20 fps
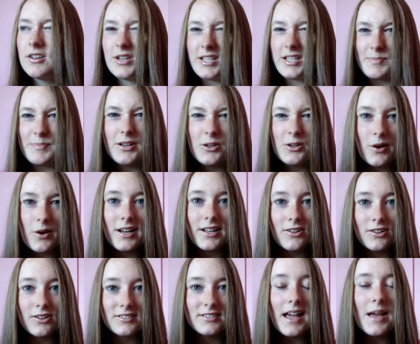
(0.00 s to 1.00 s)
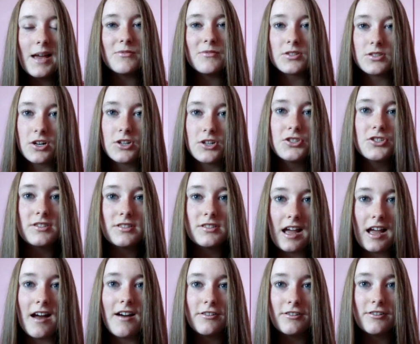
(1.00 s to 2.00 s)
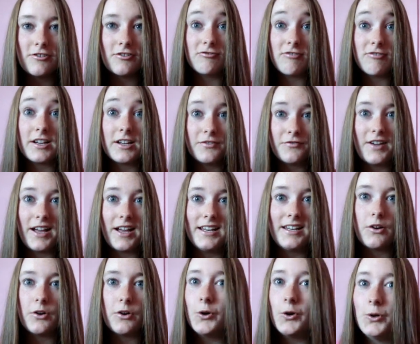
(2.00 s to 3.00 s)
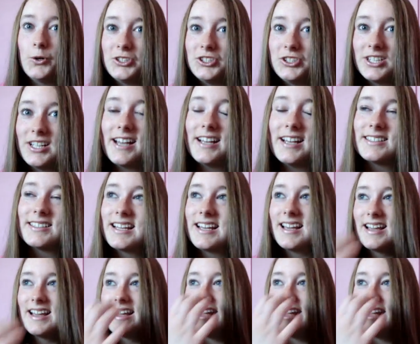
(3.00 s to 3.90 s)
I spent quite a long time researching the character and trying to find out who she is.